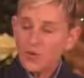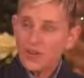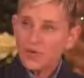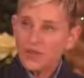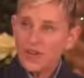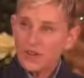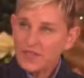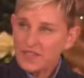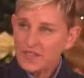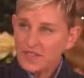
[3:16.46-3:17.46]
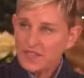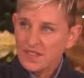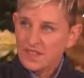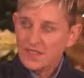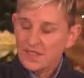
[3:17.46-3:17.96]
I one of your favorites? Him. He's one of my
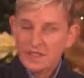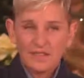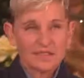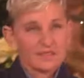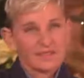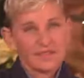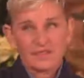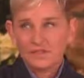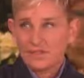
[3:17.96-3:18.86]
favorites. He's back.